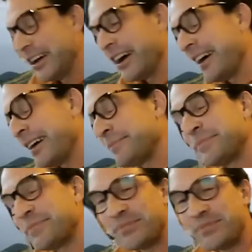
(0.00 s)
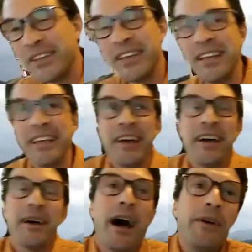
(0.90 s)
Um, All right.
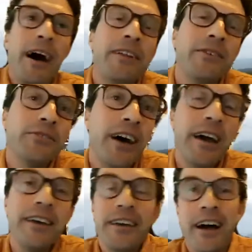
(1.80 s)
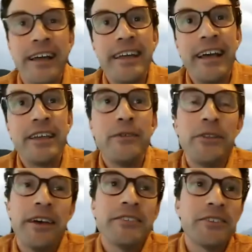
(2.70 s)
I, I don't. I, I can't give you
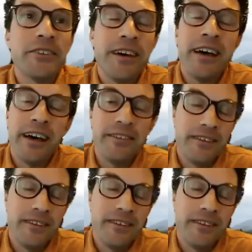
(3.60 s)
the answer to that.